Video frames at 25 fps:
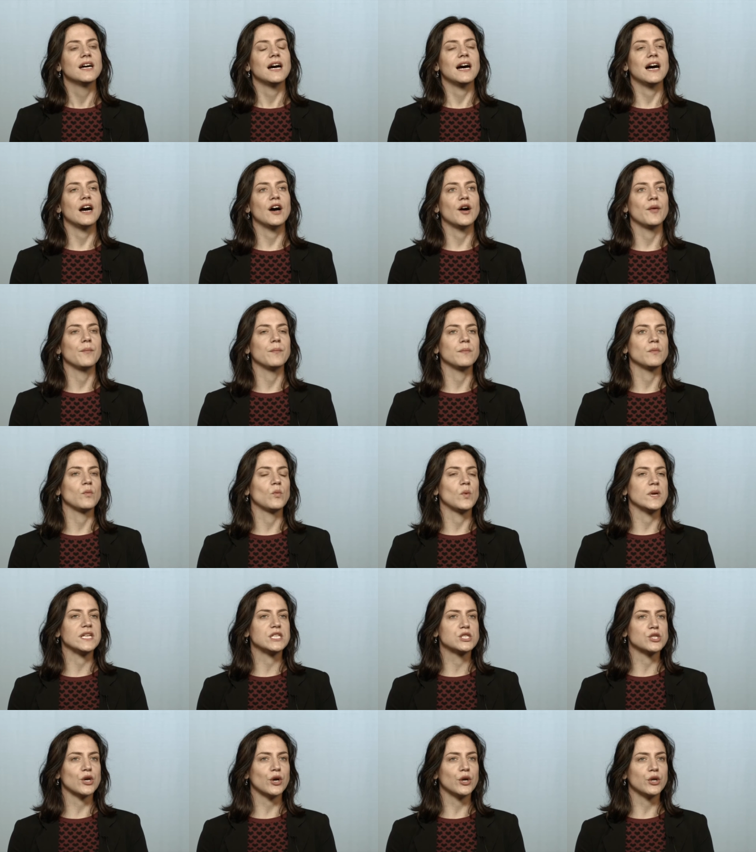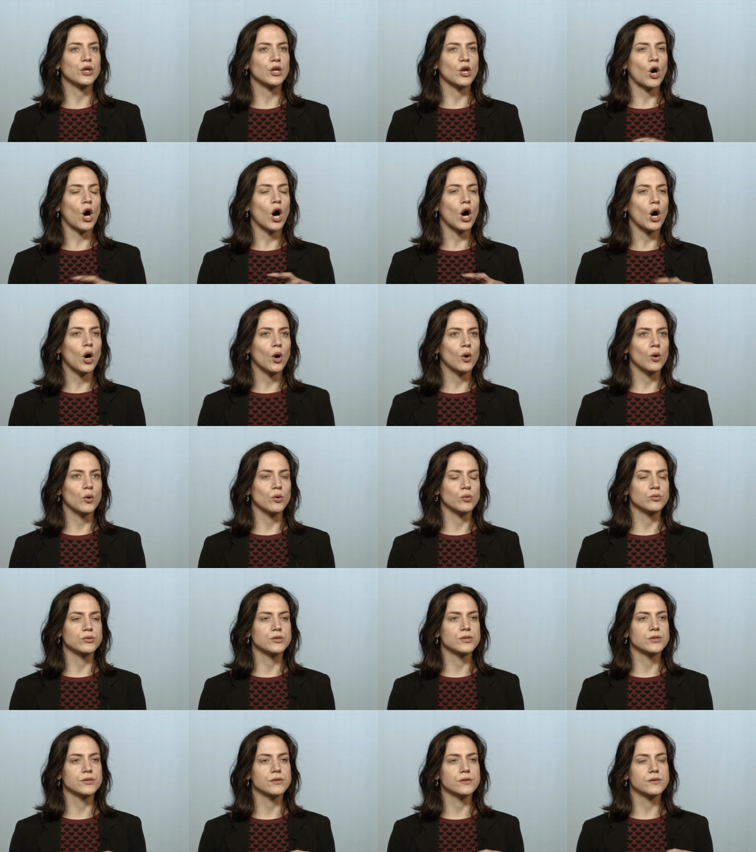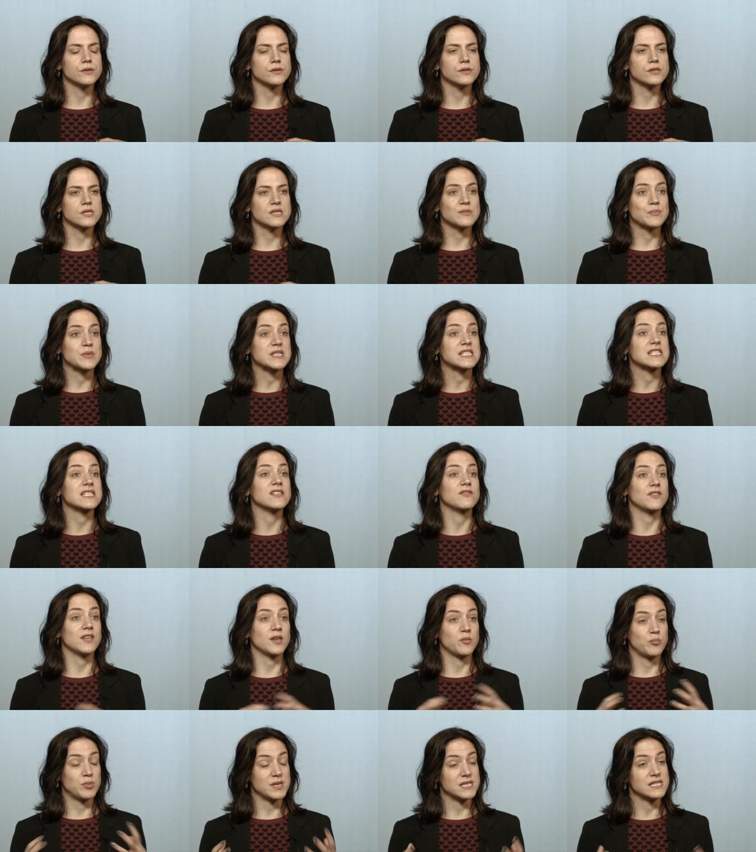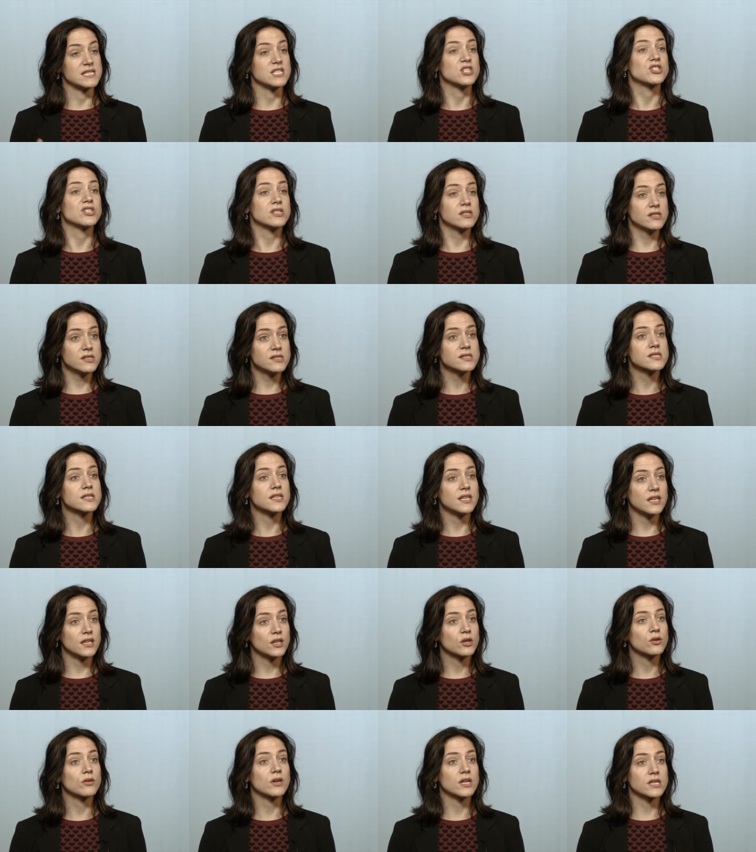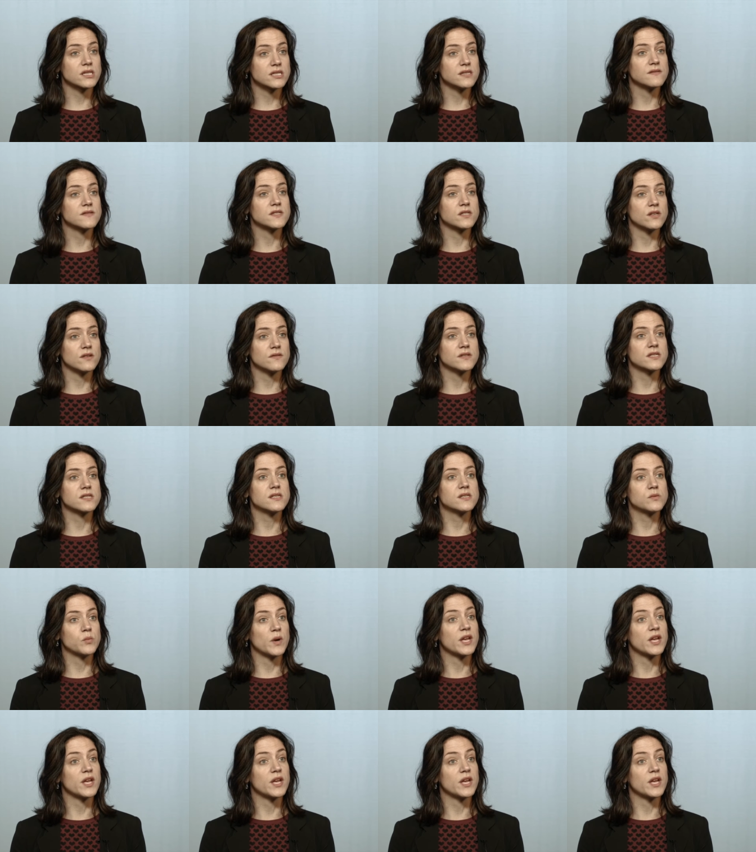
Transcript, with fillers: Um, we don't hold specific positions in corrective services.